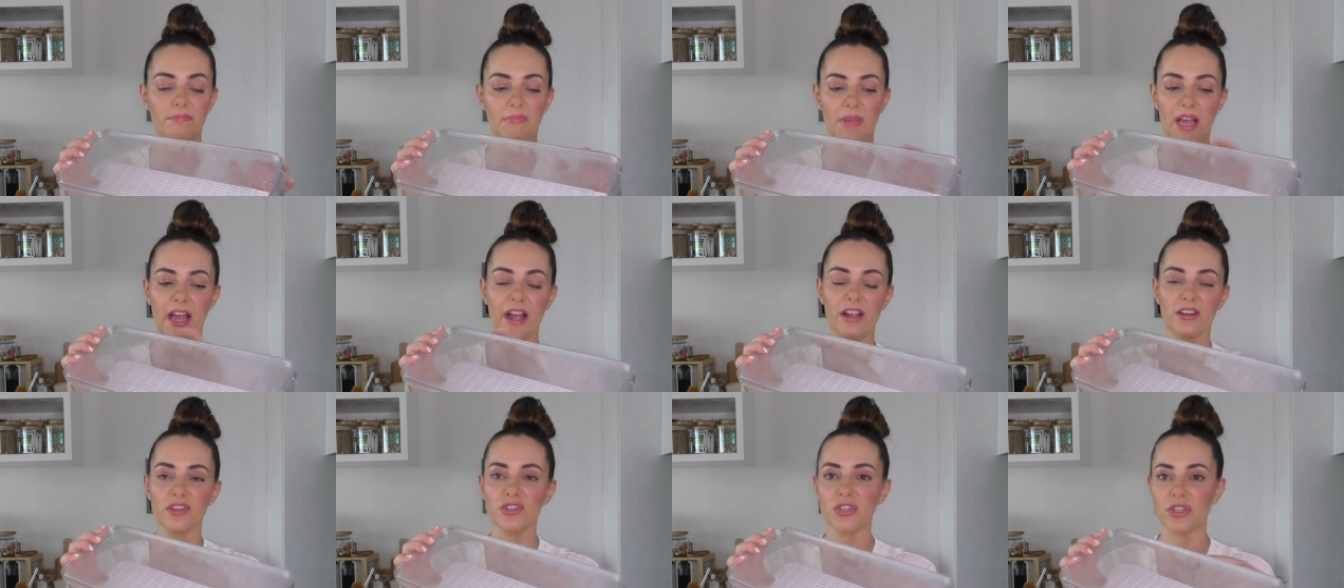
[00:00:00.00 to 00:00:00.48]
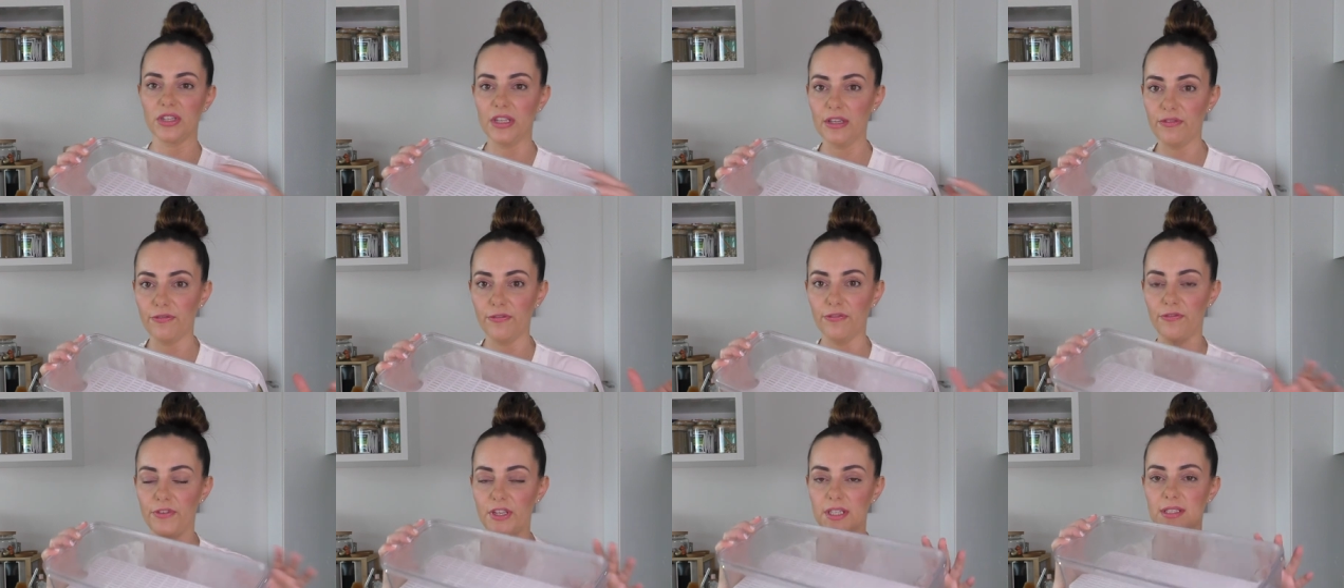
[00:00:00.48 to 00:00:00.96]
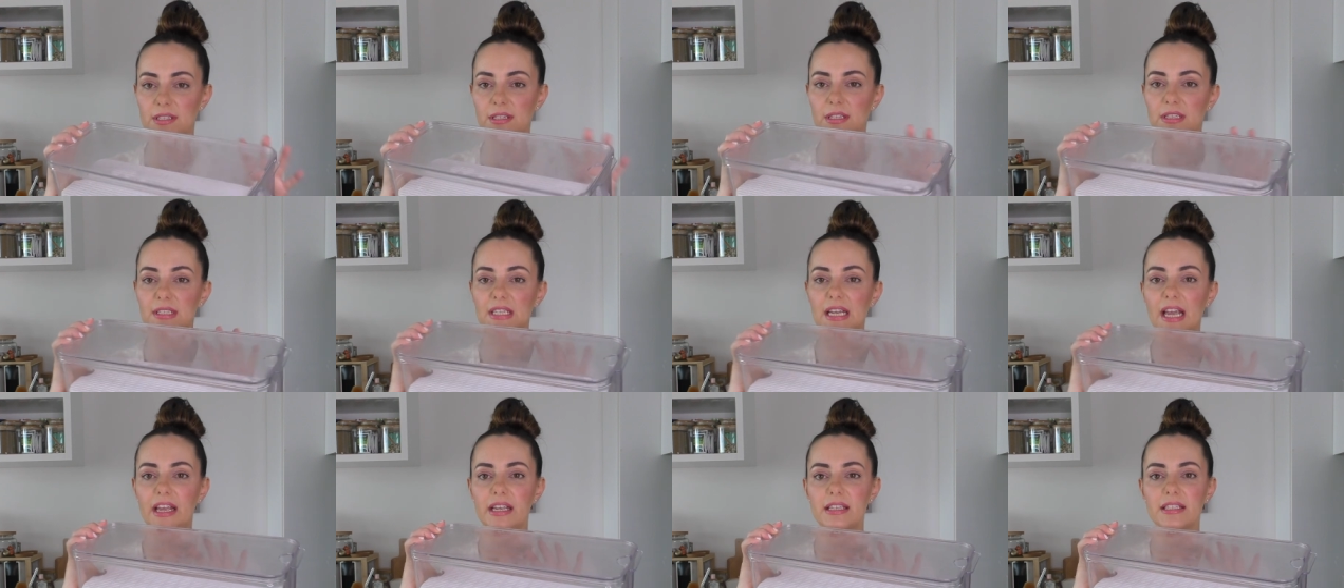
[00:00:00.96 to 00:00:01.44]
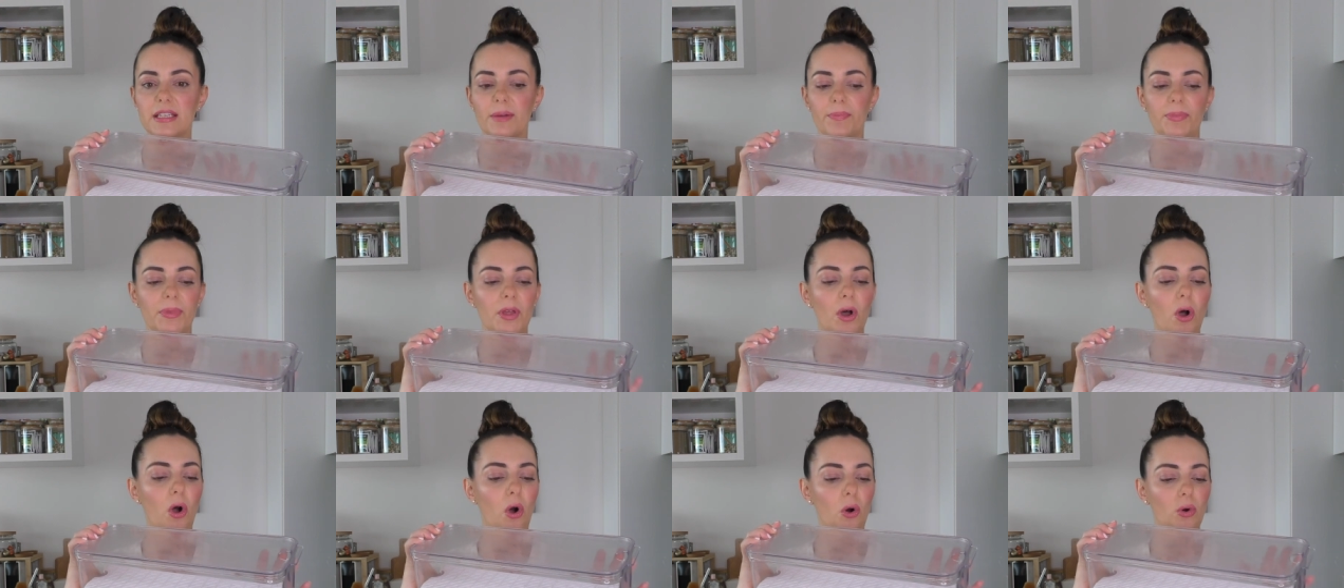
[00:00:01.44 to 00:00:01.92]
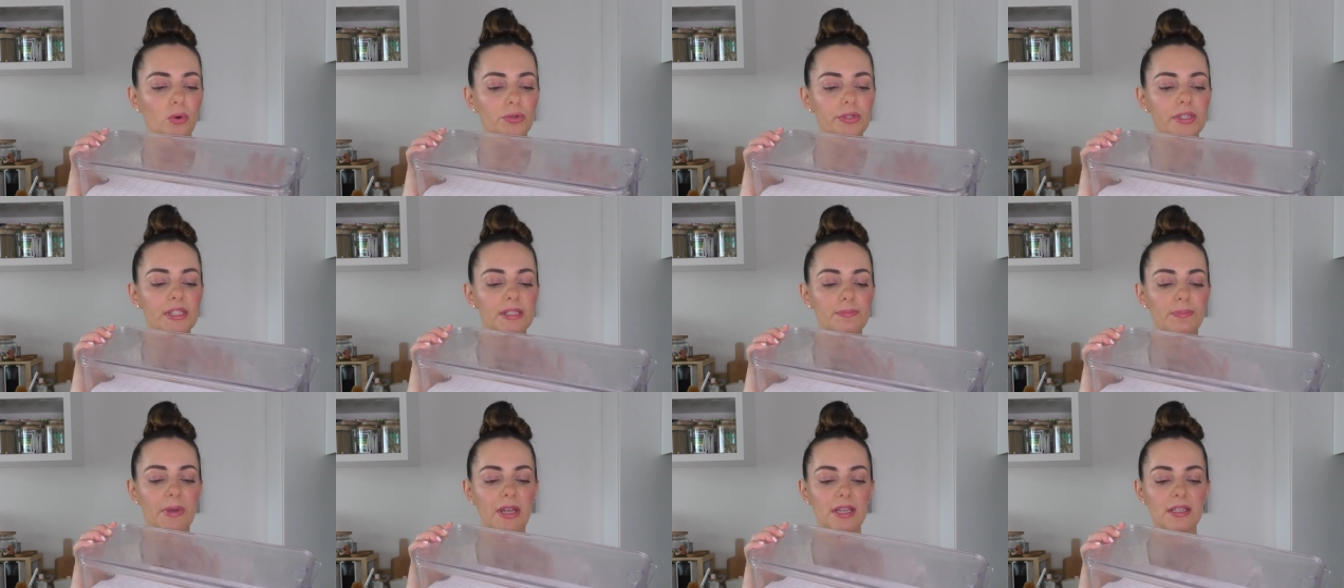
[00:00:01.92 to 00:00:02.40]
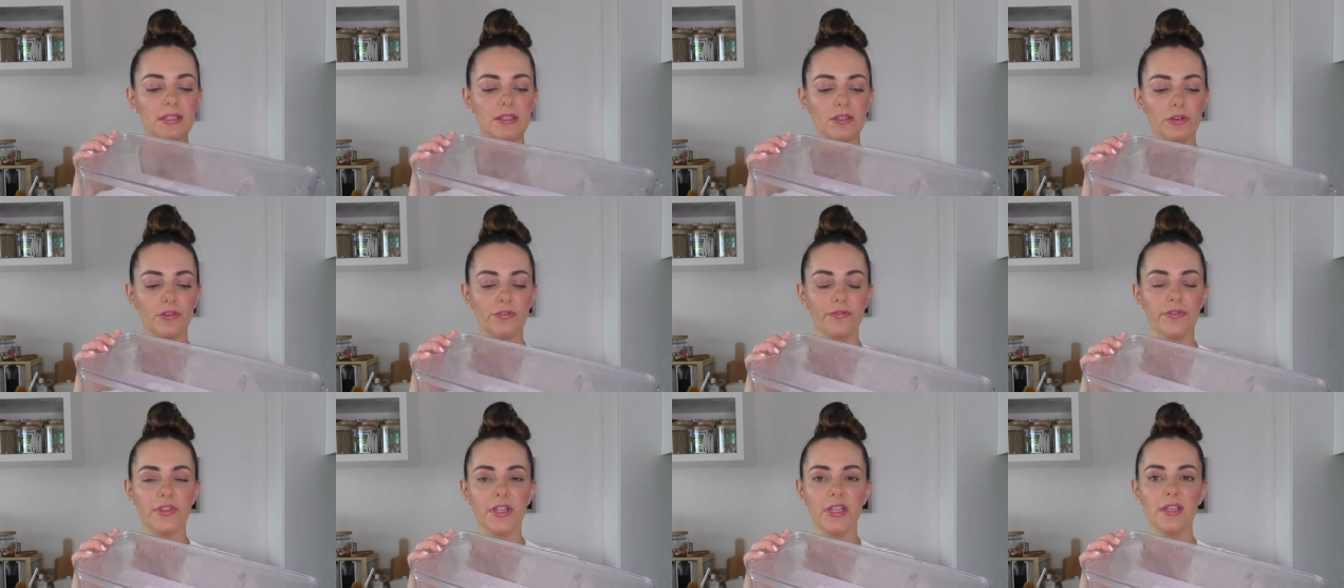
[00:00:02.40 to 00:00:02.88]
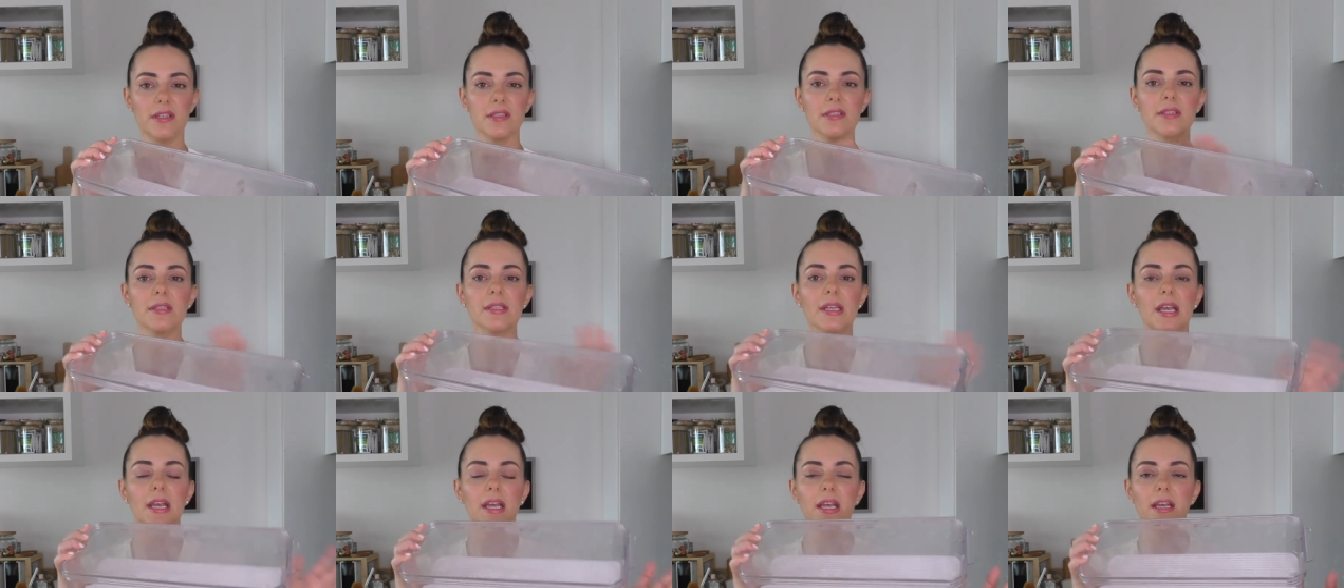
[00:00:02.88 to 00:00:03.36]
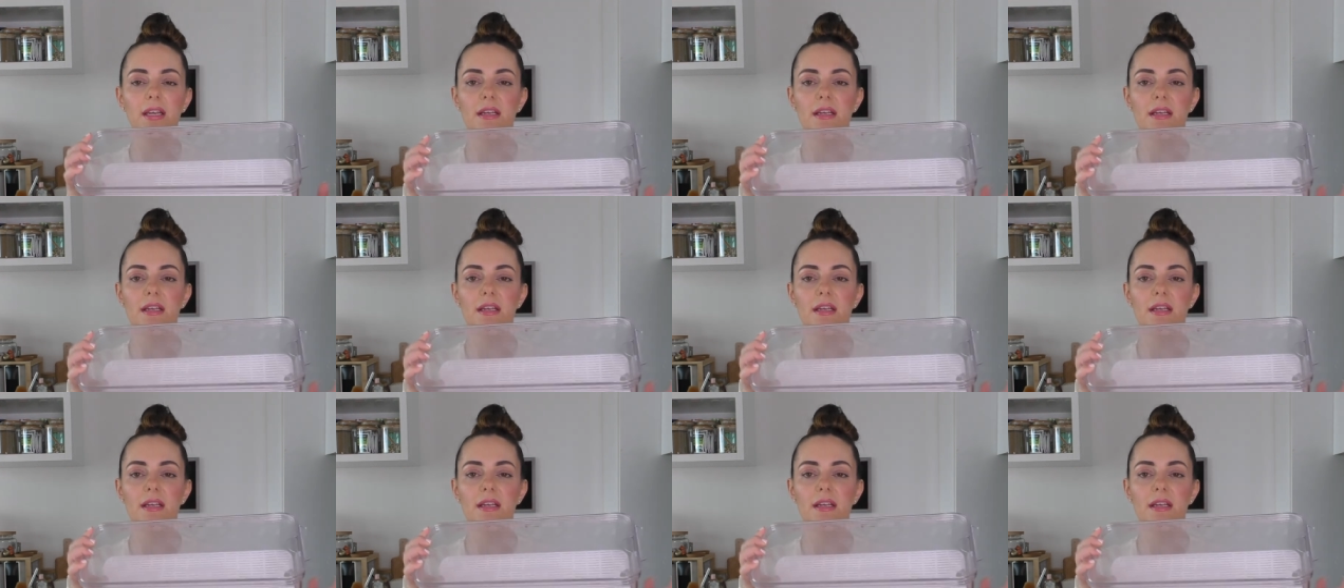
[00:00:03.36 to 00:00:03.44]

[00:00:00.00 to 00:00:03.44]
actually fits and takes up the whole space of this